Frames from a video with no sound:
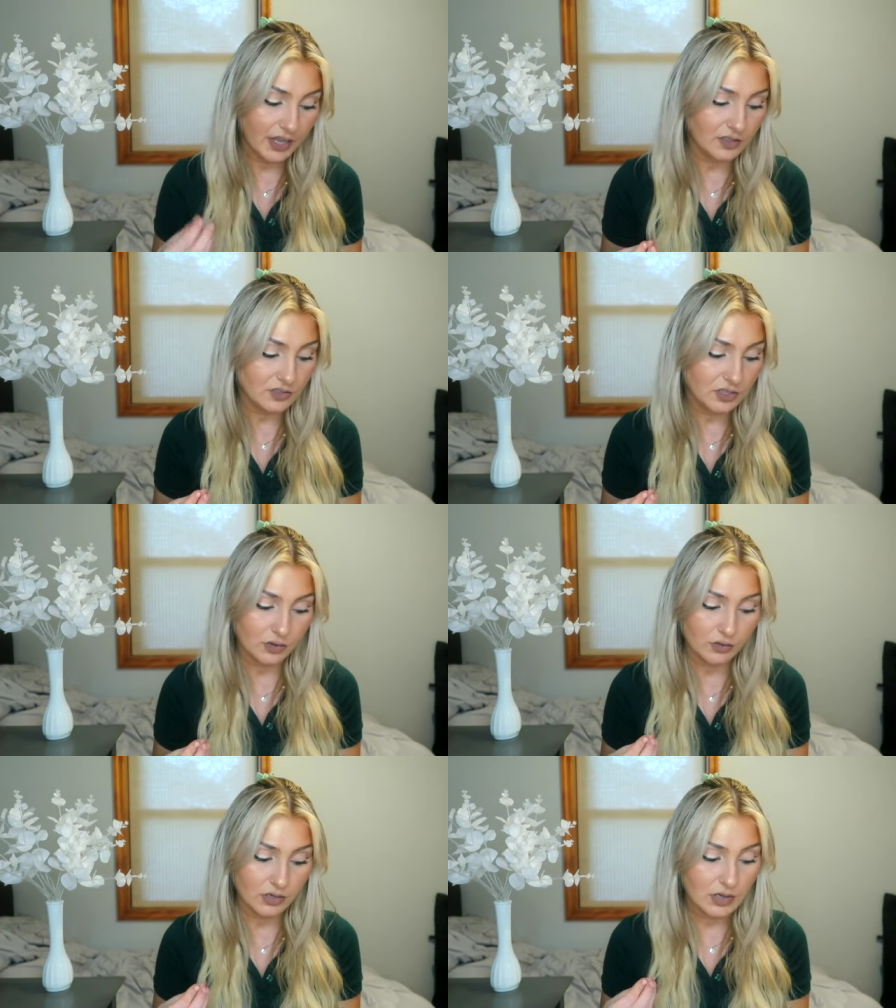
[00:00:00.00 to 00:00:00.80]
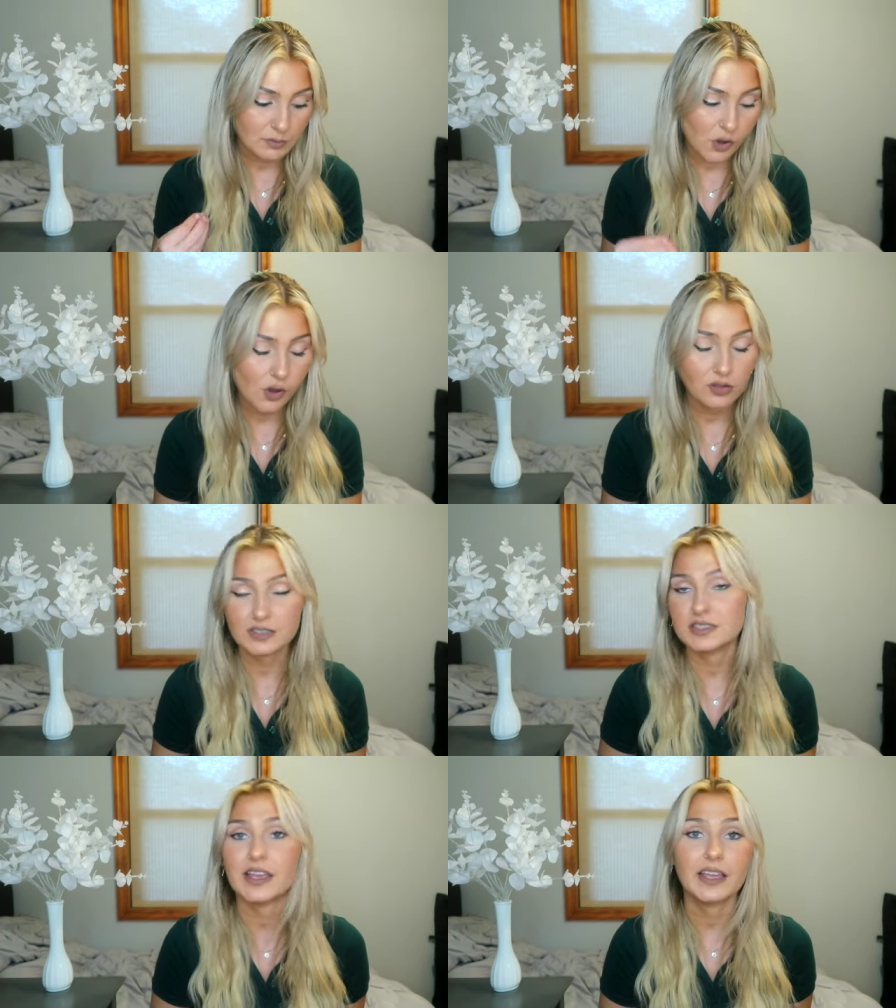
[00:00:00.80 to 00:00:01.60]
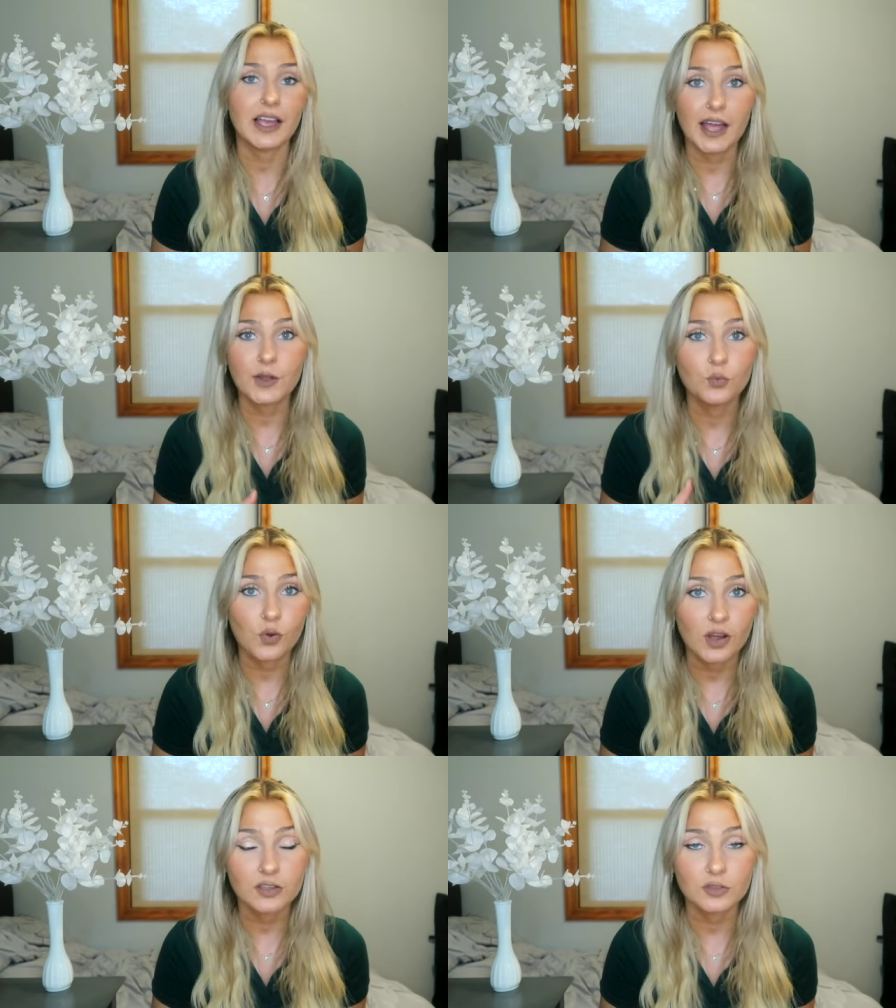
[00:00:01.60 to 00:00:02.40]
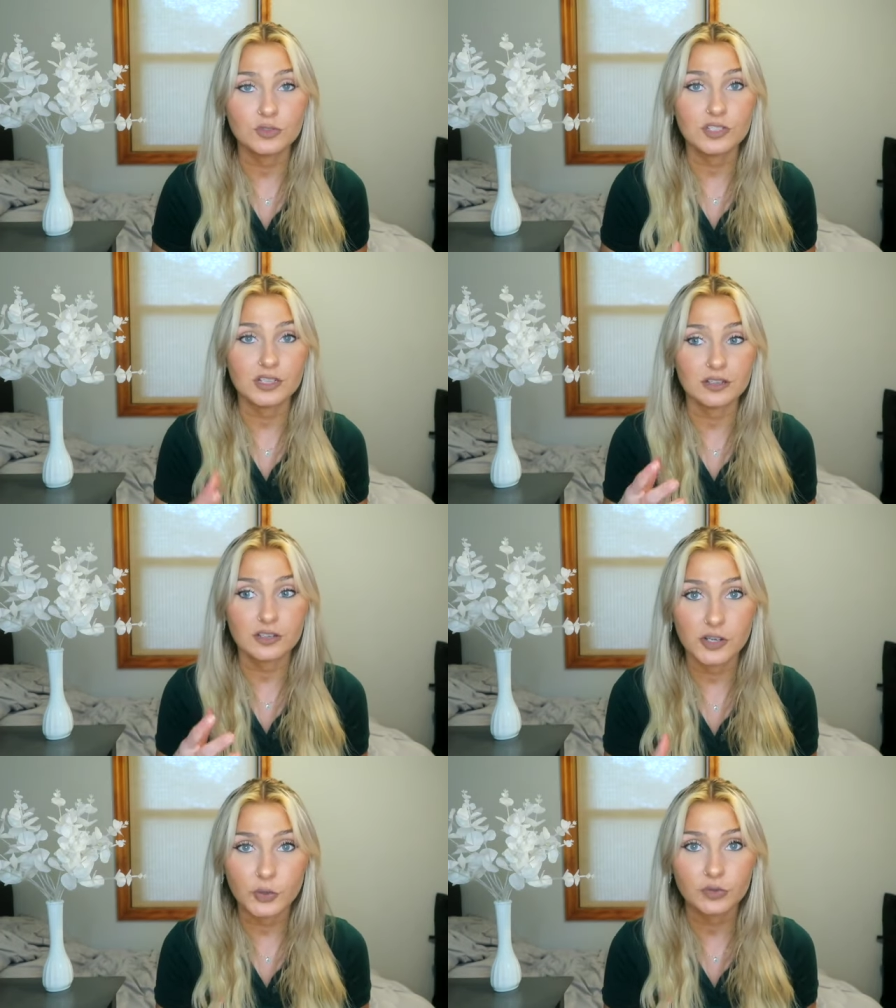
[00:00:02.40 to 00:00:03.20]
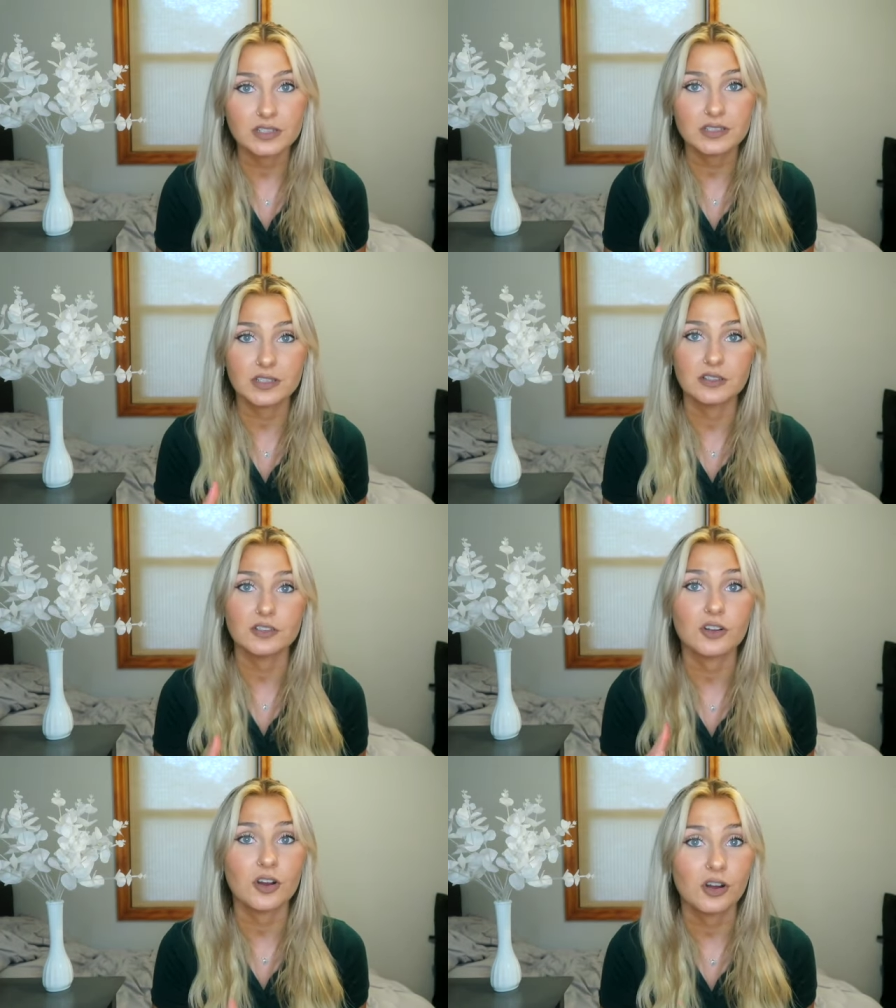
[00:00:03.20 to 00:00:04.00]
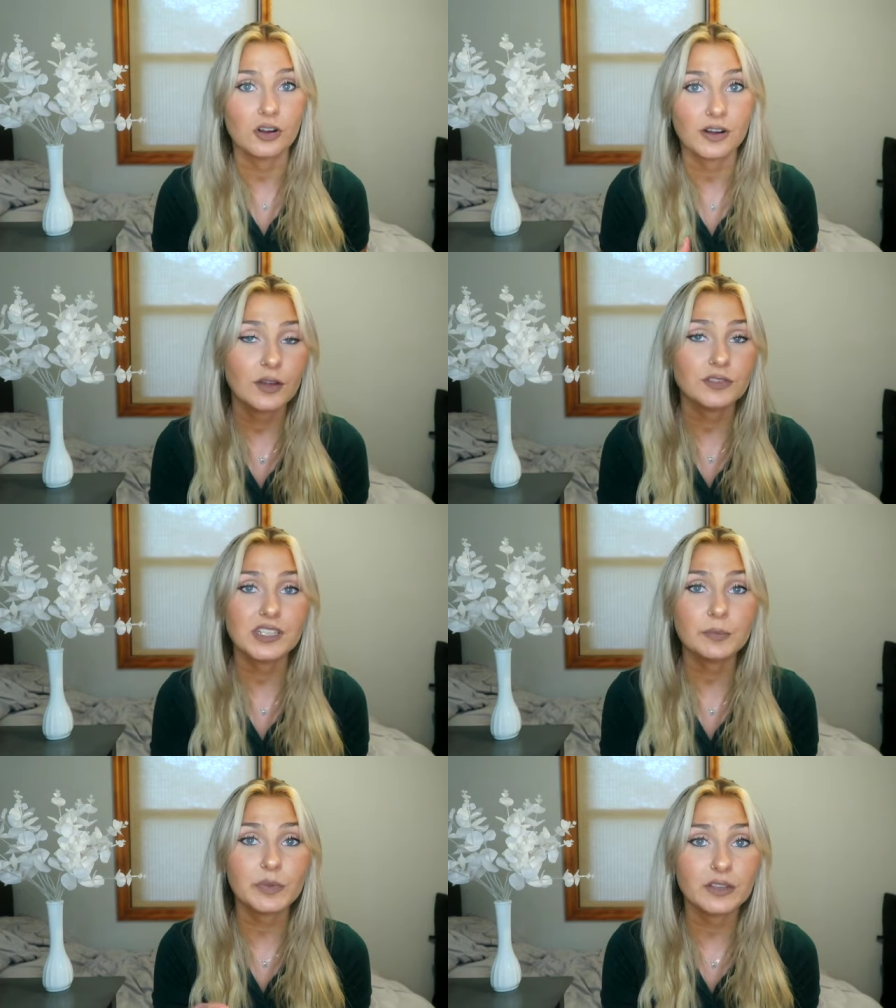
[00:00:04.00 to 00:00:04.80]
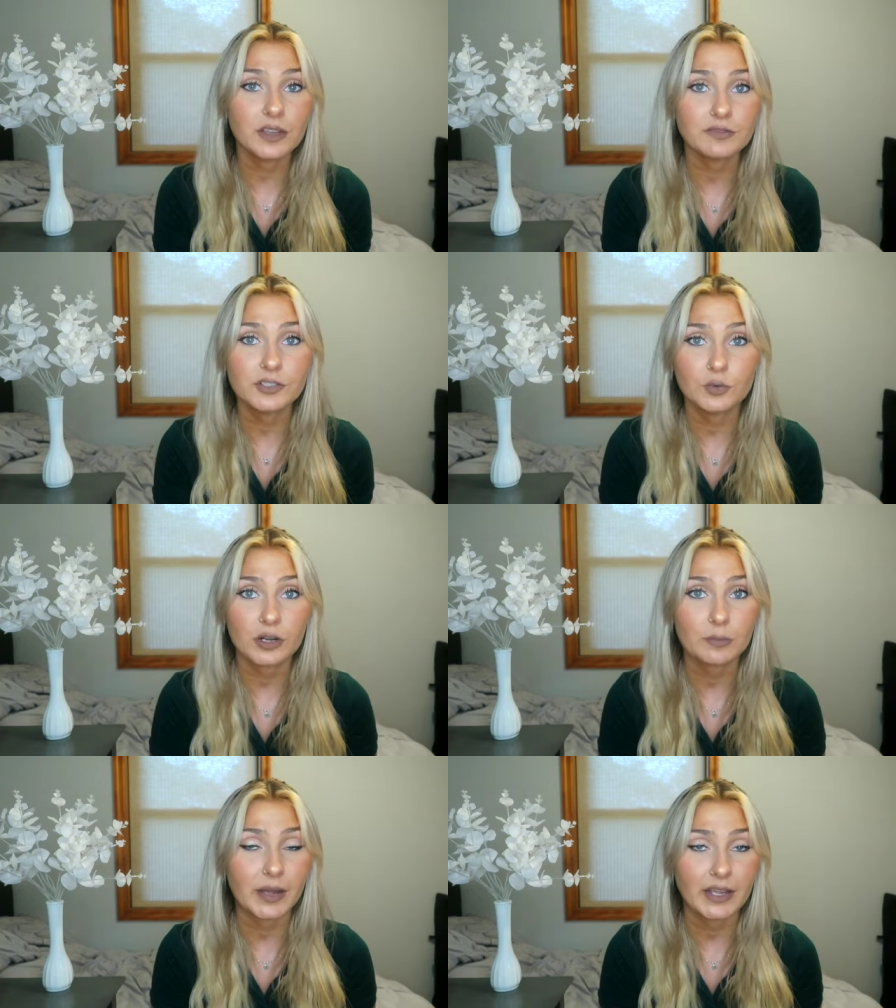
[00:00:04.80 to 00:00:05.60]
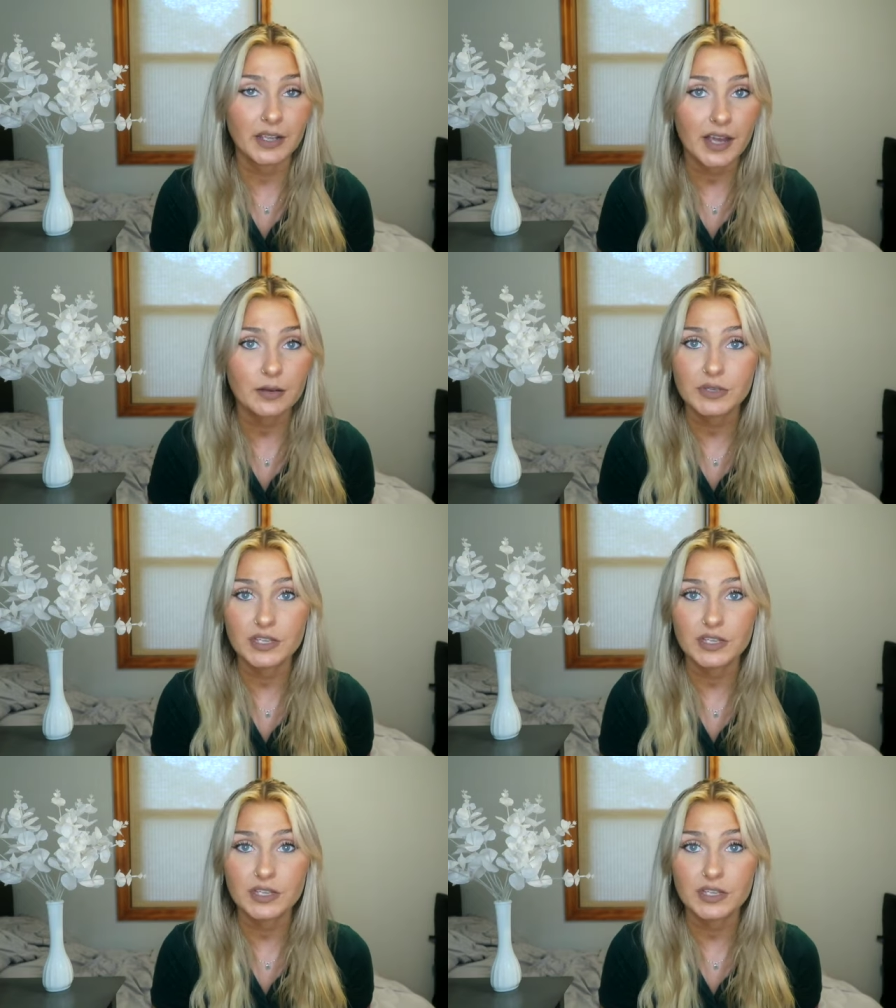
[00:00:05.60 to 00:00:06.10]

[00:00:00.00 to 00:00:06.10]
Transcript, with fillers: And so Paul is saying, I want you to know this in your heart, how deeply loved you are by God.